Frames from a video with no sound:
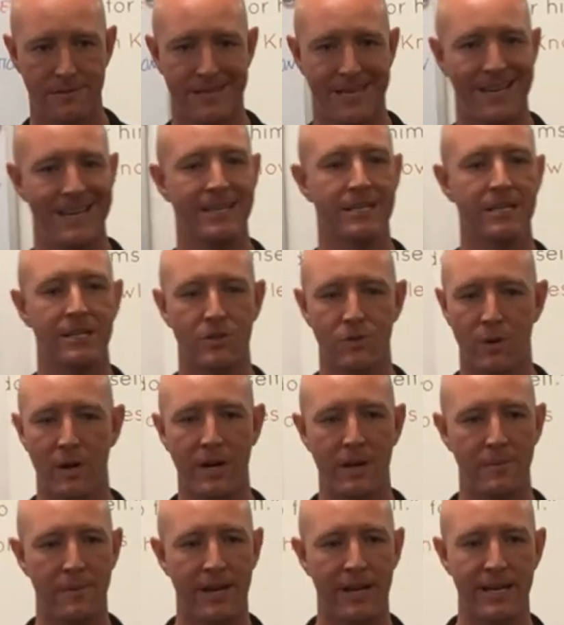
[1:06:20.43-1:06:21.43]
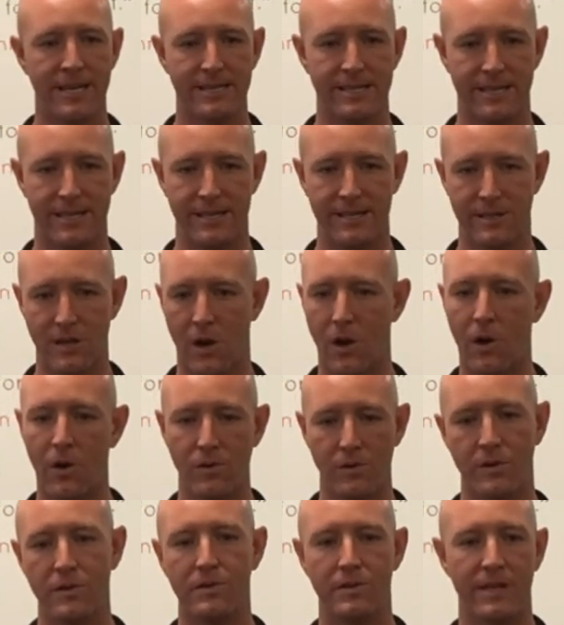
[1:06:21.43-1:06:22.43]
10 to 20 minutes is
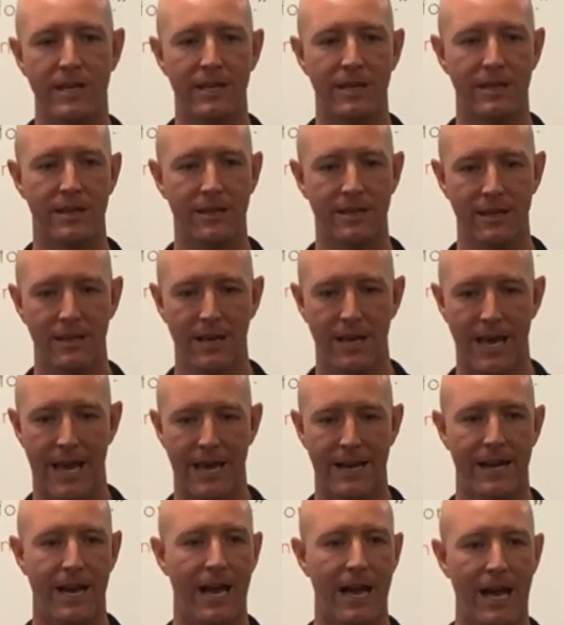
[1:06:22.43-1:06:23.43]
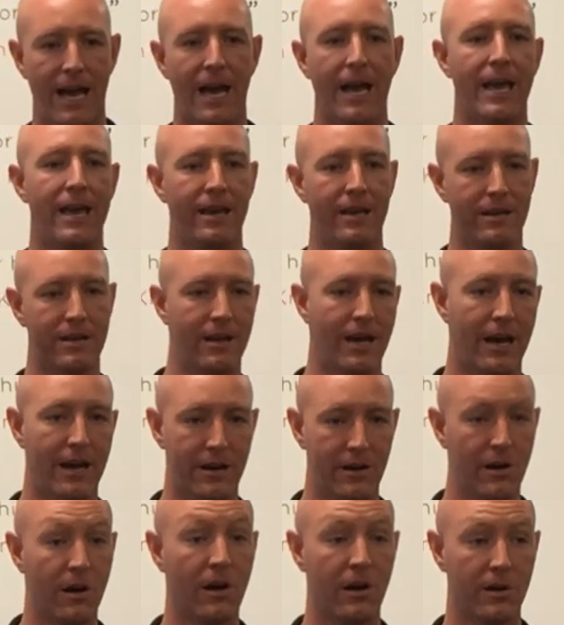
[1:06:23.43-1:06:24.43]
all you need at a high
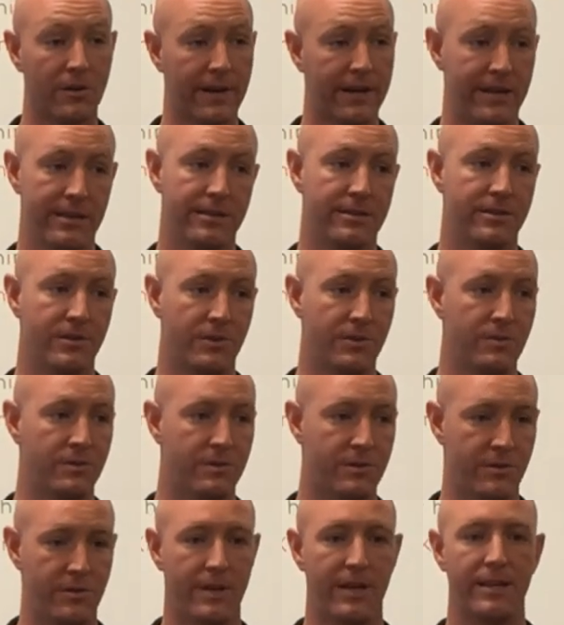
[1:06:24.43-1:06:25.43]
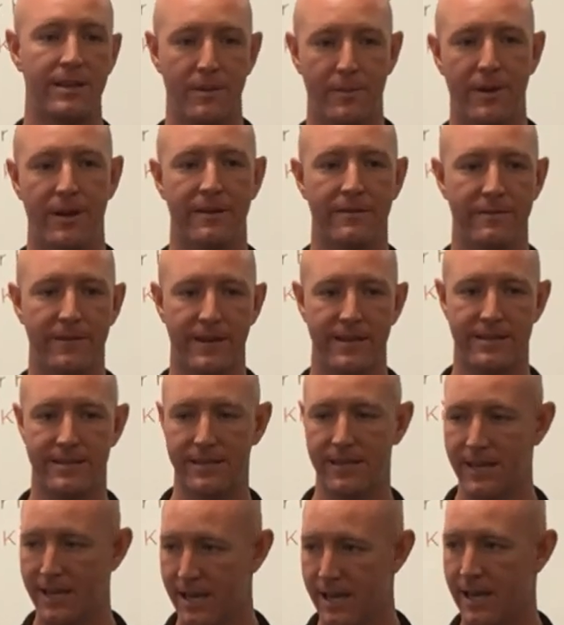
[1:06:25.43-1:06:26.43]
higher heart rate to, to get the benefits
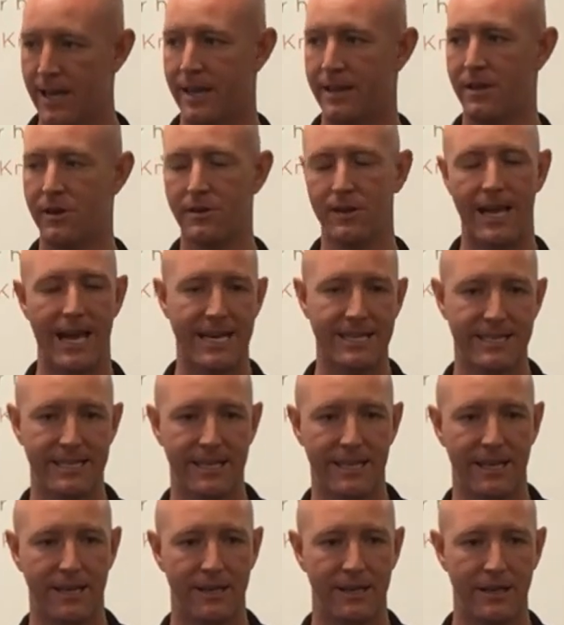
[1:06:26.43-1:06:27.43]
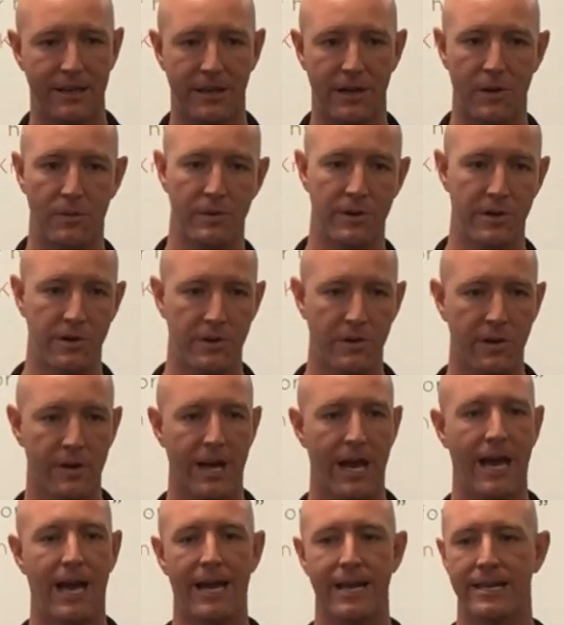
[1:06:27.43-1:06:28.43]
and they're lasting, you know, when you're doing
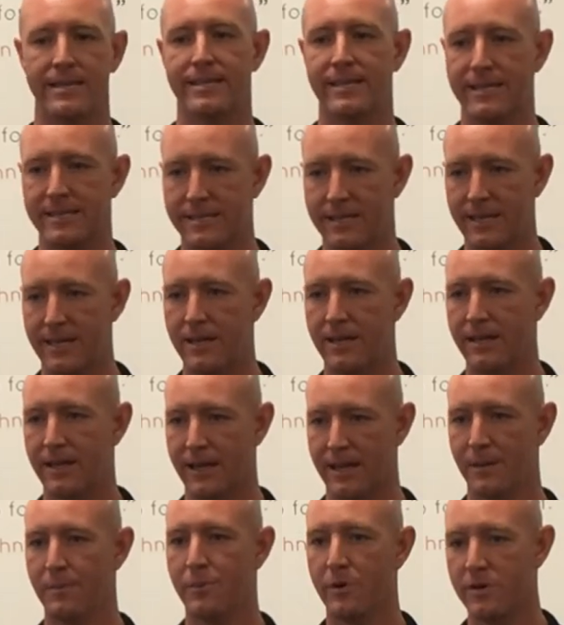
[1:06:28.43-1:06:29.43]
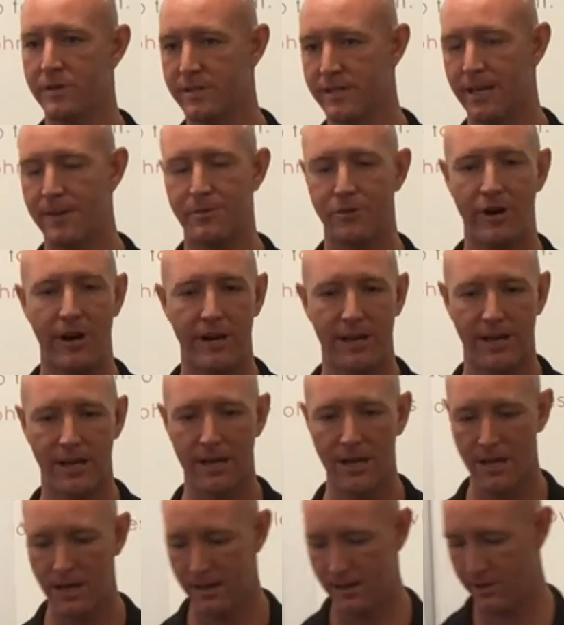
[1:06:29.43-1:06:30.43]
high intensity, like a burst type
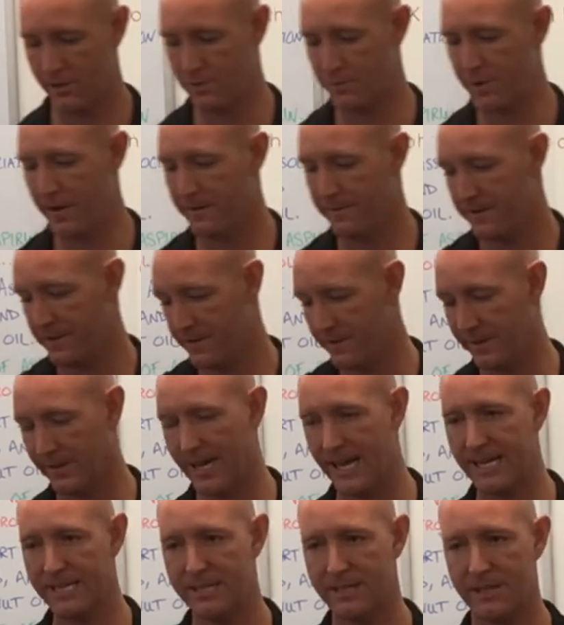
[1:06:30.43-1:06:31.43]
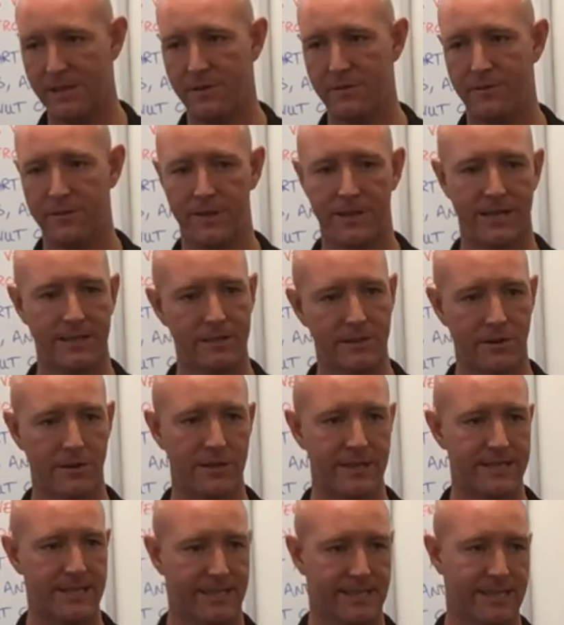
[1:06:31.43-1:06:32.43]
training, those benefits are lasting you for the next
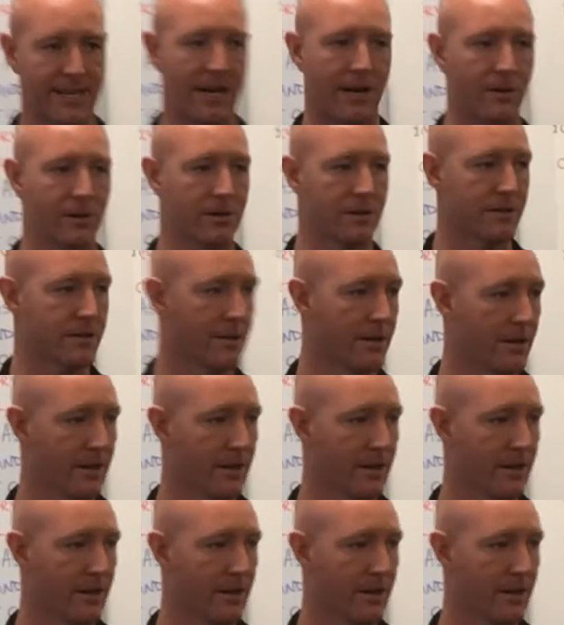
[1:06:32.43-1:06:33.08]
36 hours.